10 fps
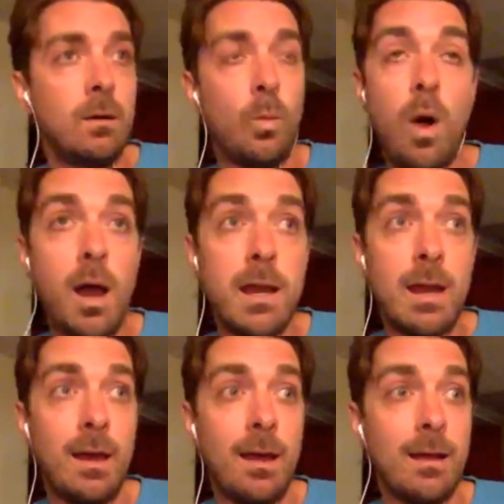
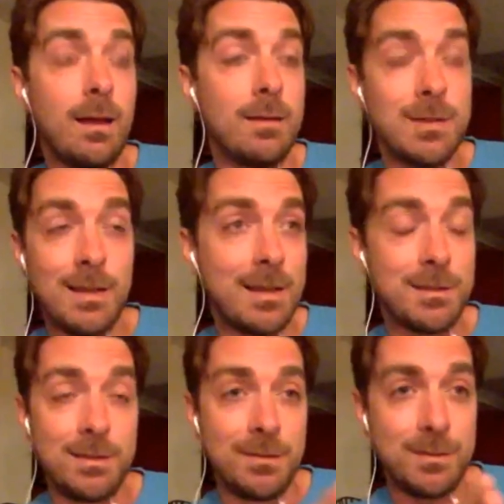one, like,
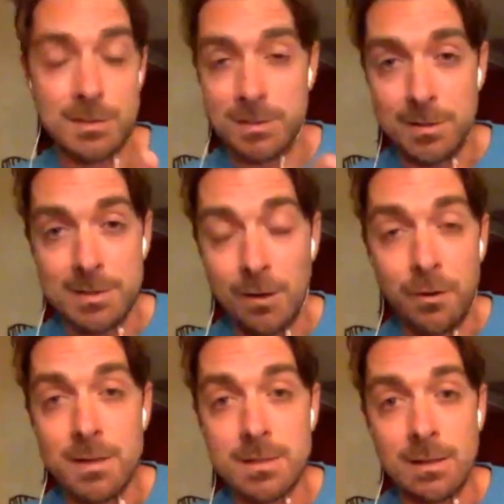this is going to sound
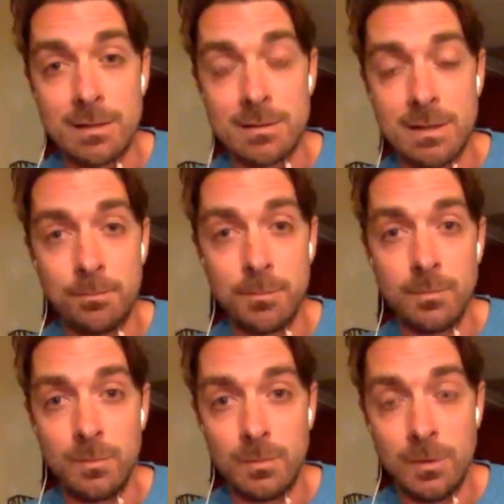crazy because
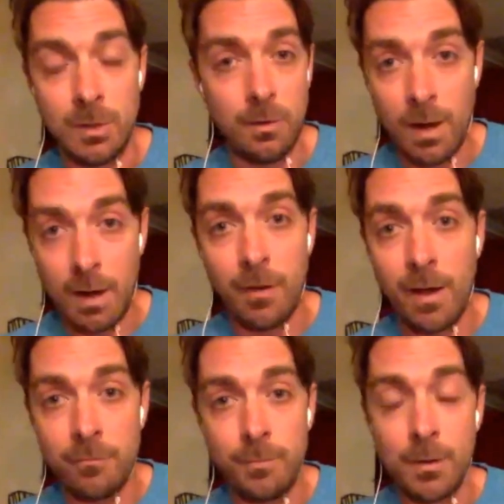you know,
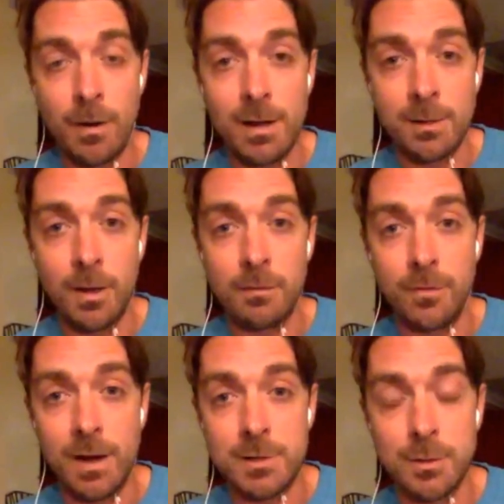I've been writing about
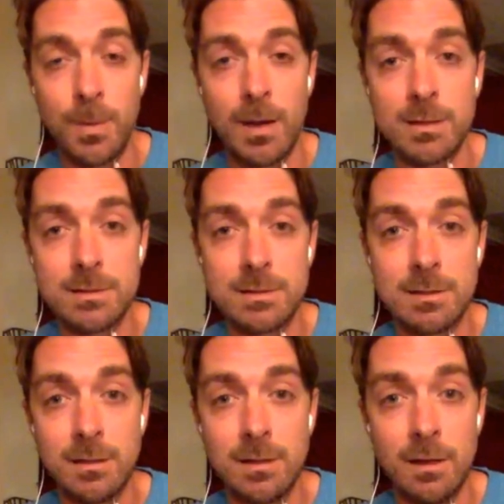financial
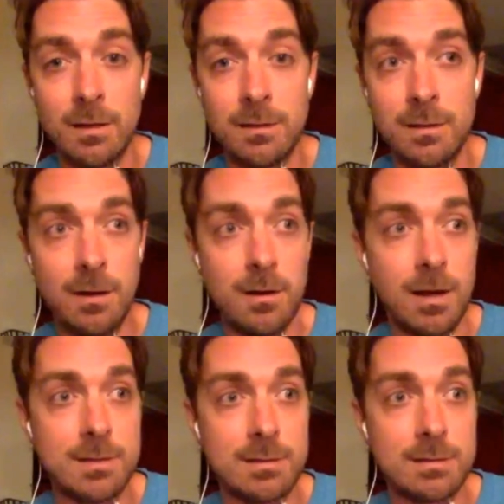independence on the
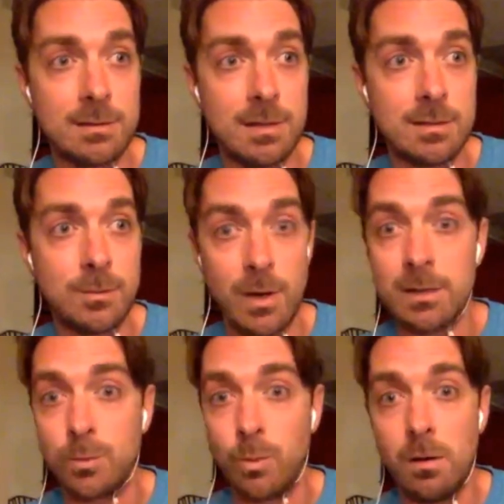internet since
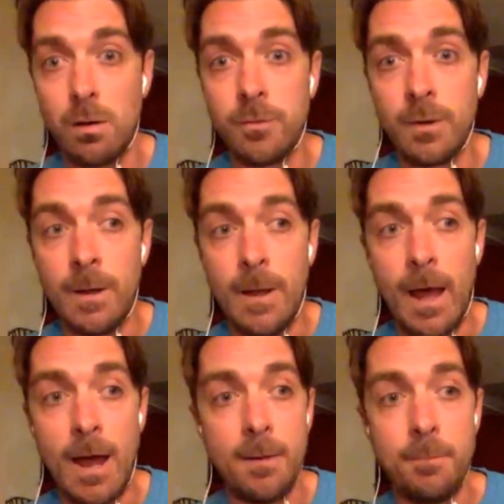2012.
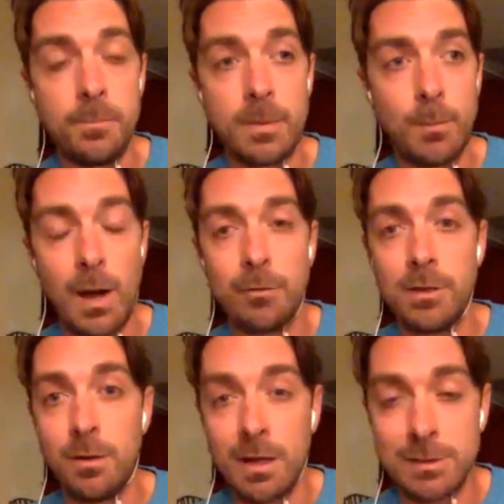But I
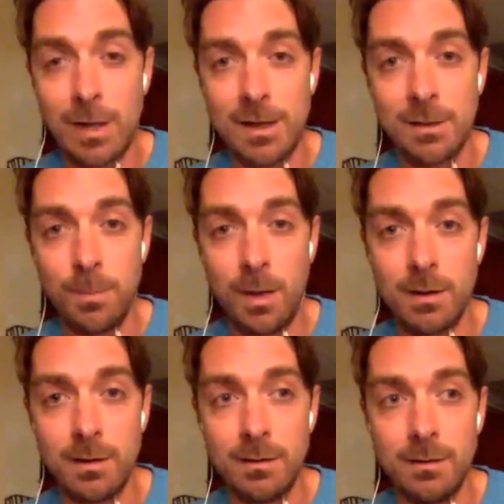really don't like talking
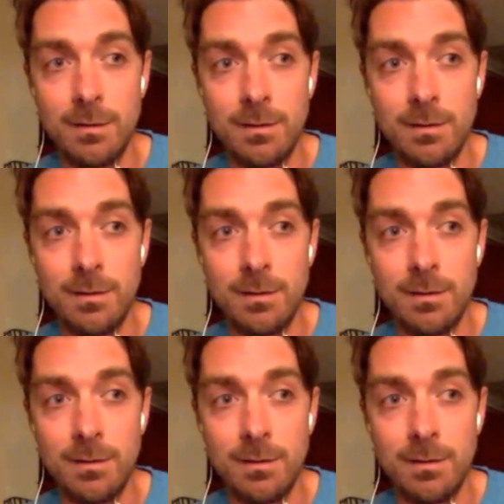about it